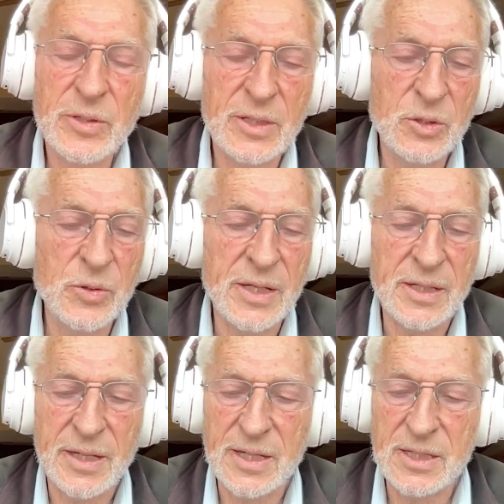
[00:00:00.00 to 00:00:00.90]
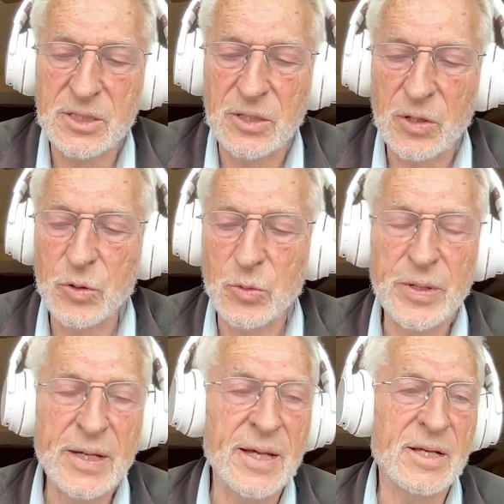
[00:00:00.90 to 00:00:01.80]
What you are doing is
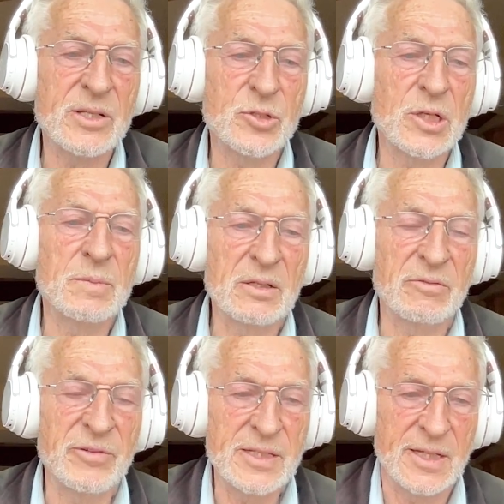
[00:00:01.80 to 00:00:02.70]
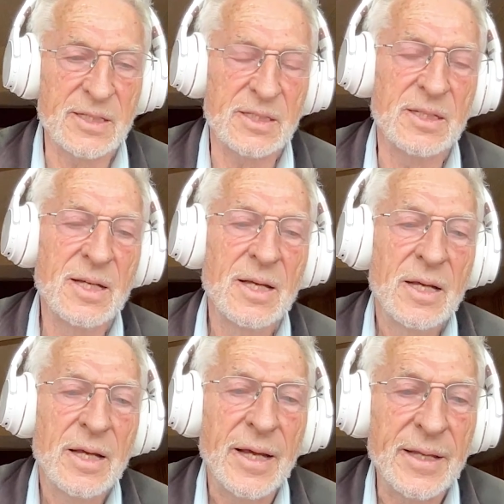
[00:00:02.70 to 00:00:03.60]
you're bringing a certain amount of physics
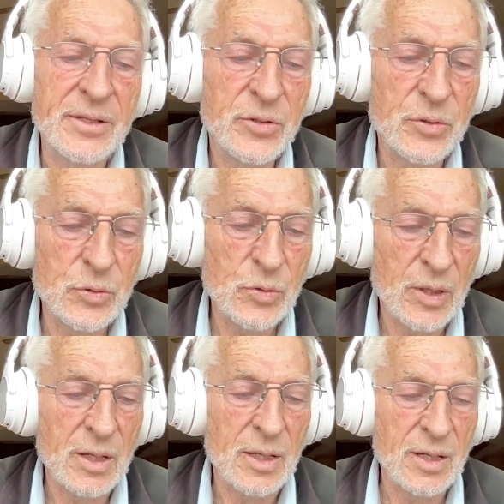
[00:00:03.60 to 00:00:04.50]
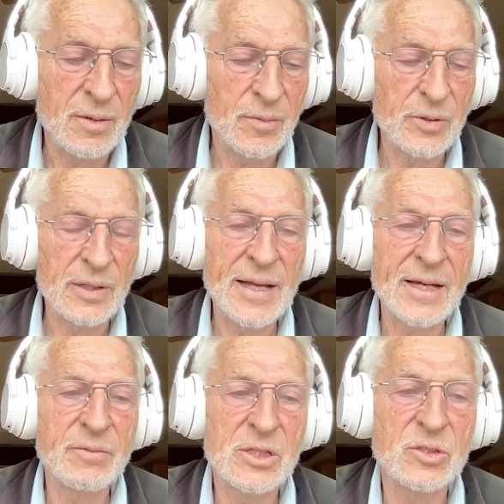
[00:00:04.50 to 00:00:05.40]
into uh, the
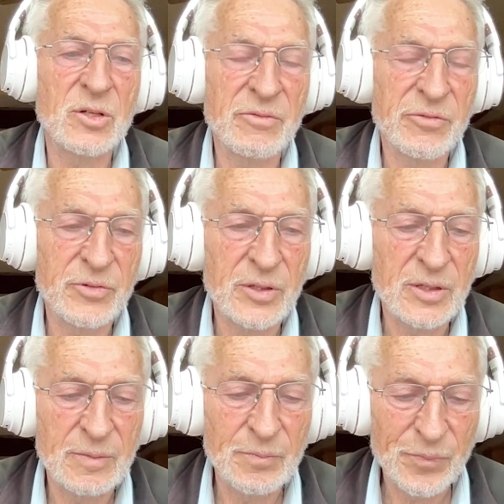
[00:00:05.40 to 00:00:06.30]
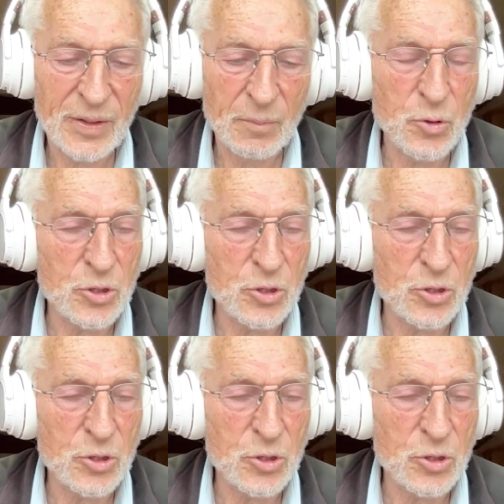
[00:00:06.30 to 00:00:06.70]
language of um,